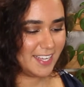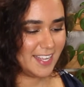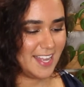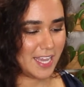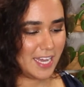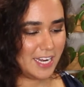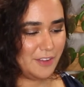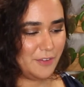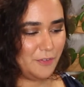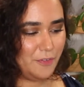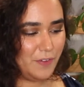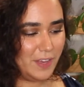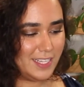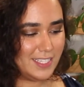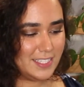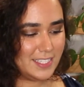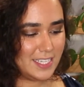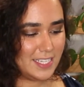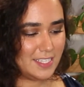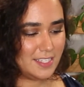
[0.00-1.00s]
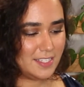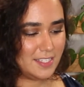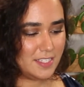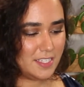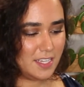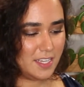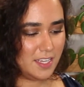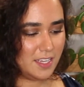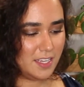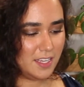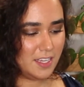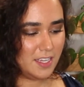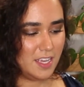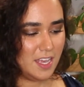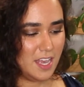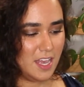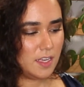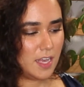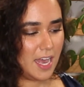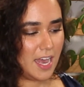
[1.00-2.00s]
It's kind of fun to see
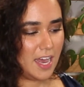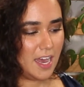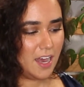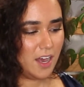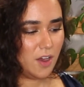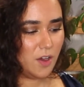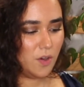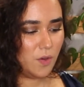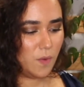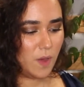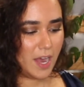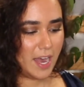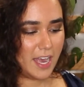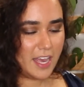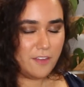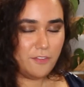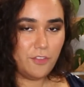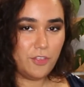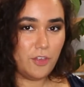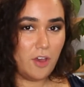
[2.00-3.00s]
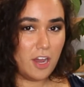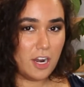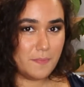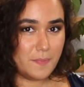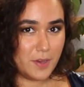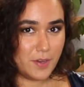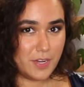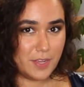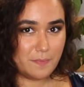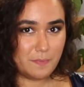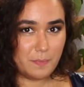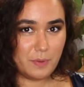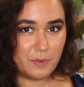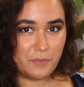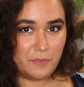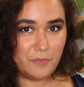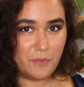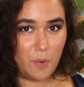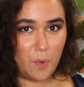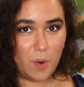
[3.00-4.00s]
how I thought about it
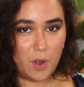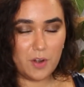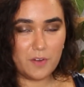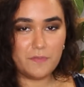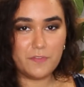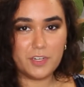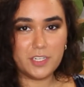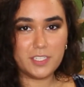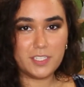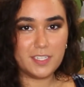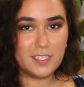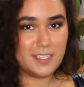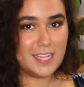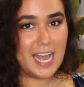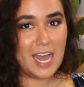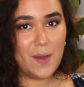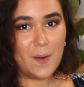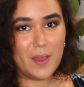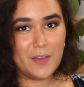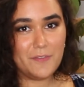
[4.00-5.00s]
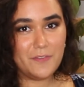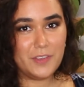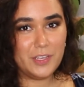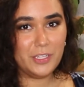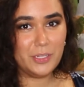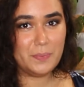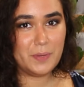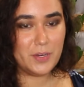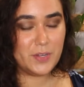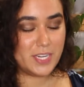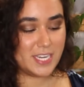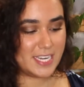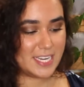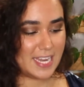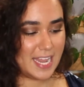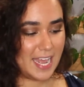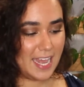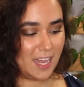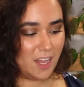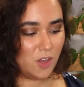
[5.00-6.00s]
before versus how I feel about it
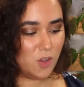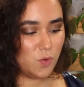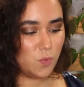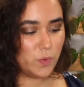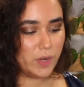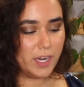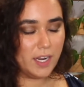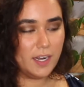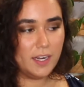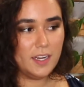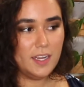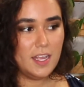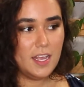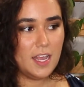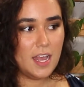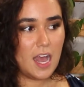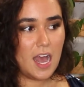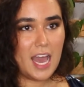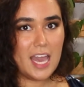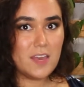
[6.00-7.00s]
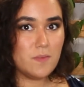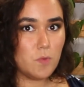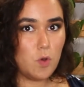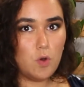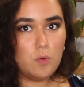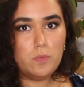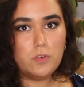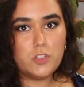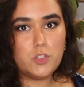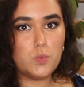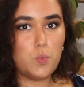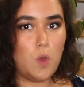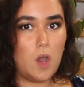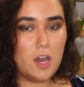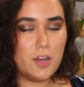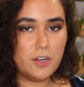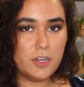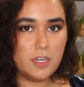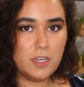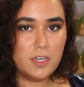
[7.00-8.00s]
now, where I almost
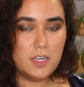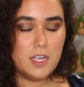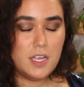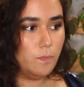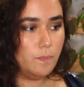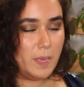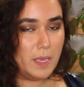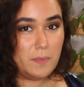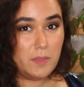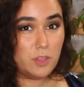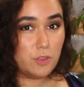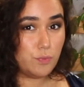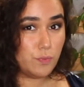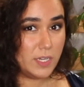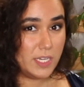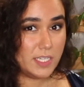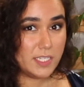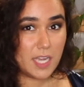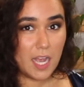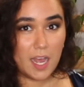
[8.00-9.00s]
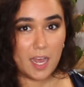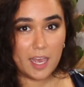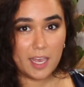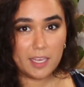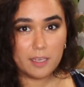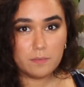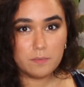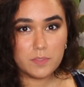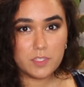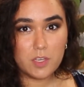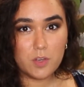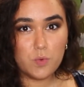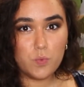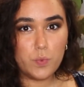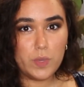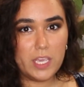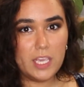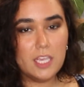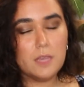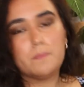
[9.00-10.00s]
water maybe 3 times a
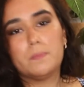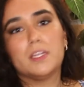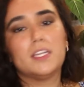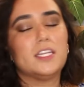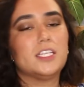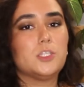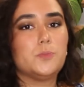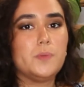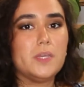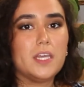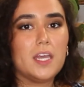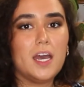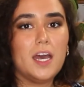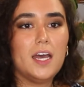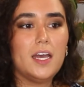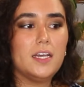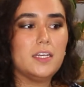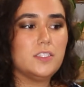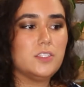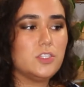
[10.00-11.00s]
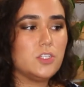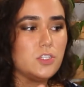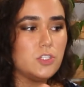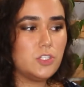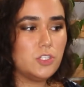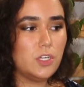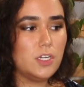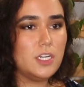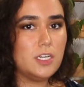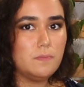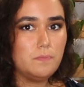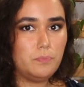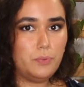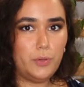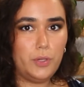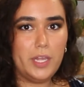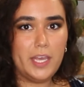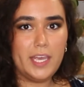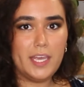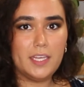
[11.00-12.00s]
week, but it's because certain
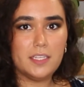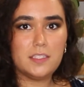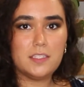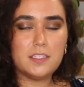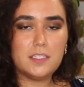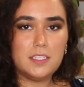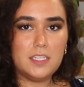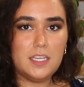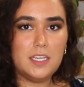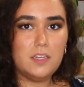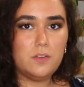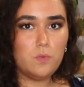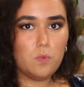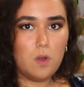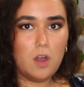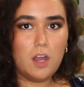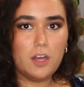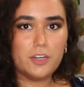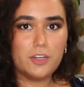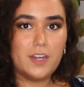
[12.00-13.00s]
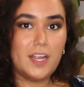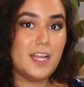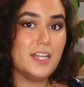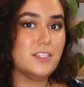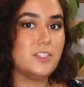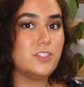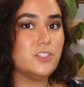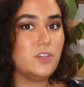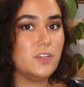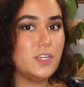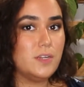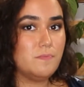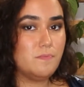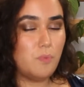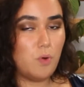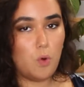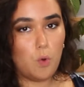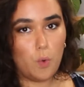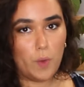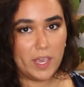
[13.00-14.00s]
plants need water at certain
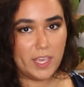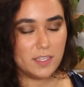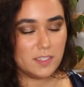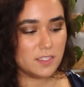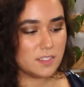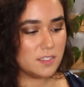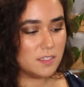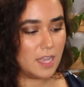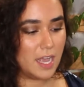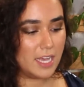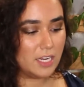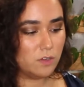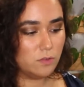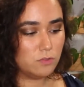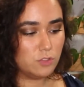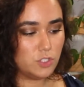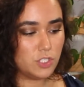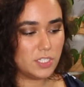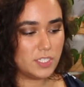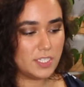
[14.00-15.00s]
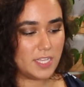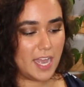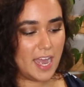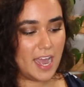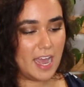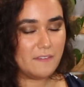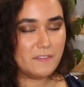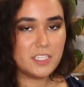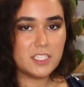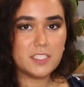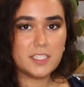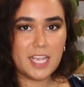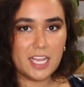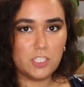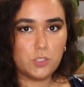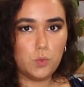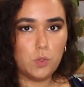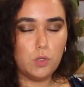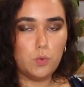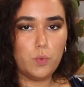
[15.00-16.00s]
points. I don't just have a
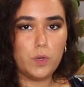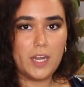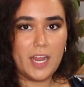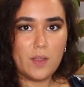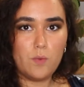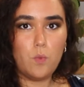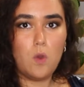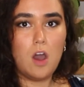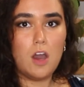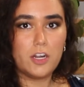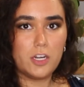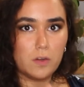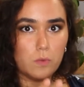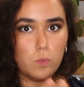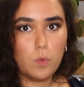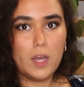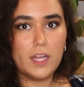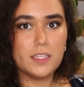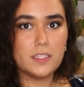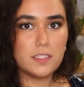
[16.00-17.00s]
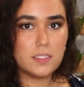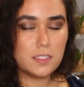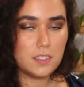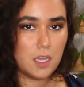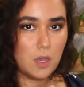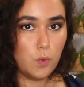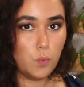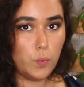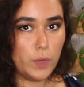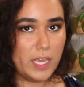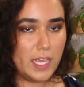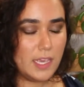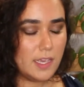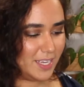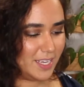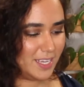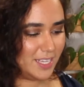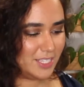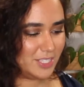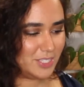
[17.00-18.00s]
schedule where I water once a week.
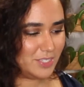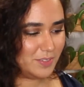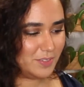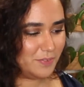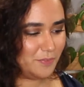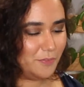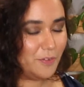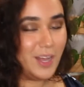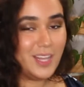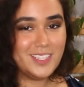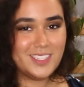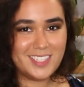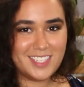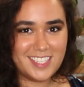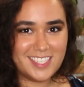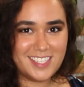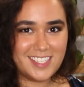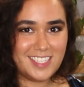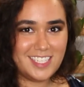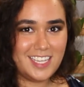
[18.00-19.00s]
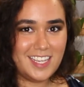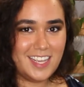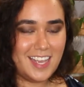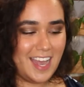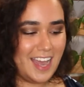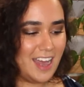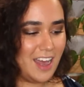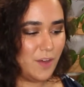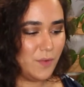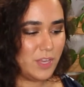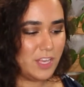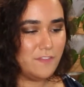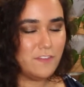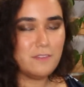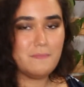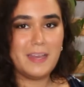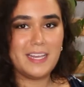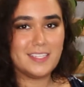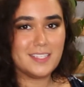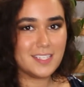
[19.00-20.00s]
It's fun to see how even
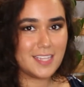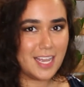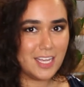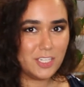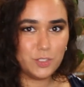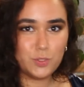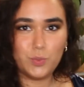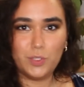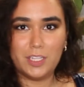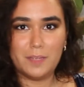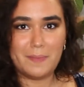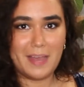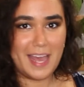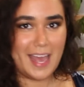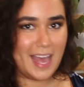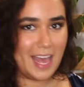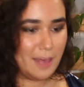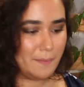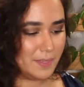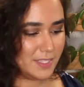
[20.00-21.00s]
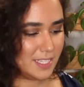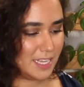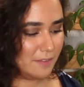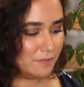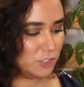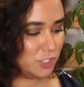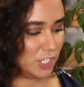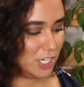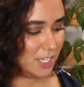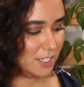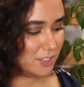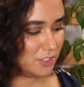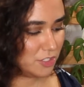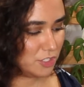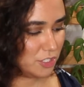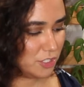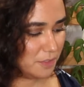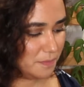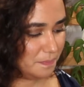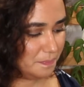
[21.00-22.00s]
my schedule and my habits have
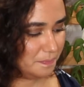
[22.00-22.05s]
changed.